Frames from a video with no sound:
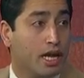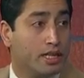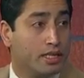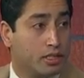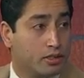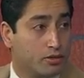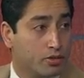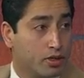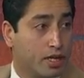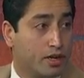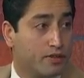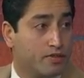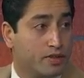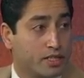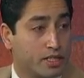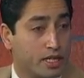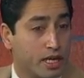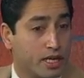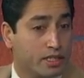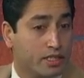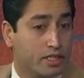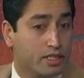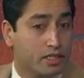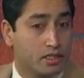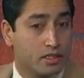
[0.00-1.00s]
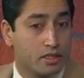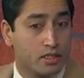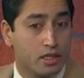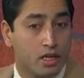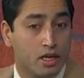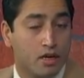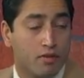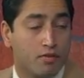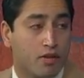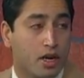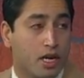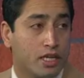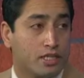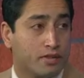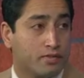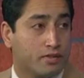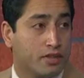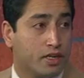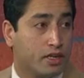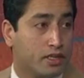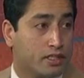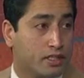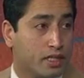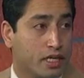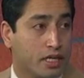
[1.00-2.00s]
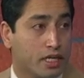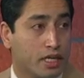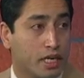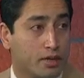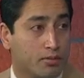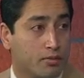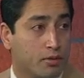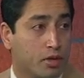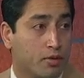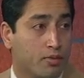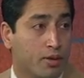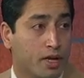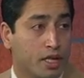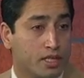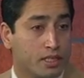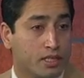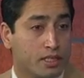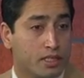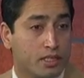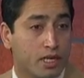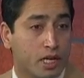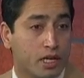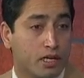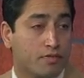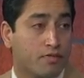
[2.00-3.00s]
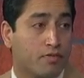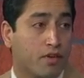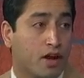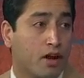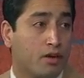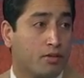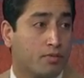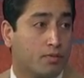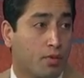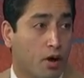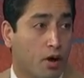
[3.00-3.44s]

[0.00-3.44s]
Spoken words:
And then do it every 10 years. Whereas if there's any abnormalities that are found,